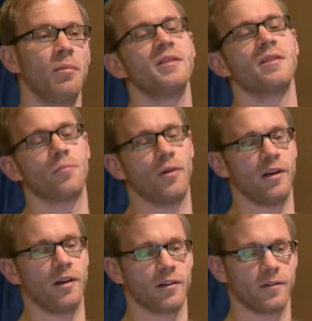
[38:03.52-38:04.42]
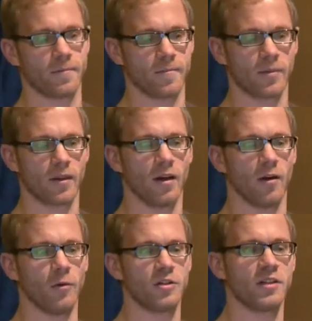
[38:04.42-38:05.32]
business predicate,
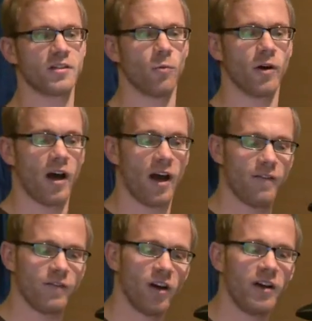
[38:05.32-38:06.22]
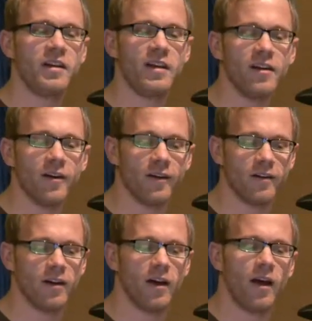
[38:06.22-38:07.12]
which is what I've done here.
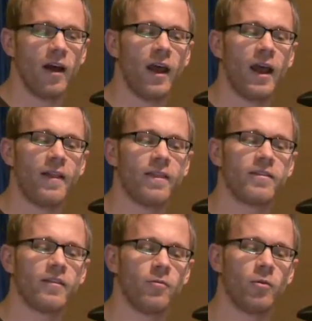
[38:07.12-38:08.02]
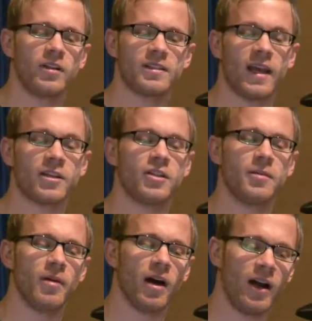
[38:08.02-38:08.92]
And what's actually
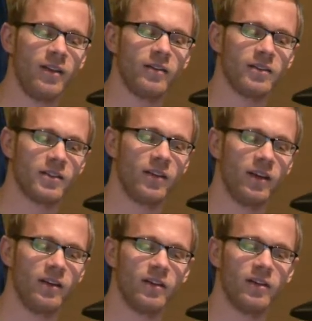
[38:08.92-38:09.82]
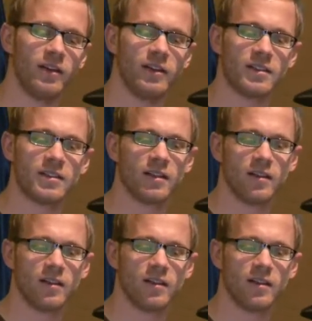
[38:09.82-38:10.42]
behind this thing here is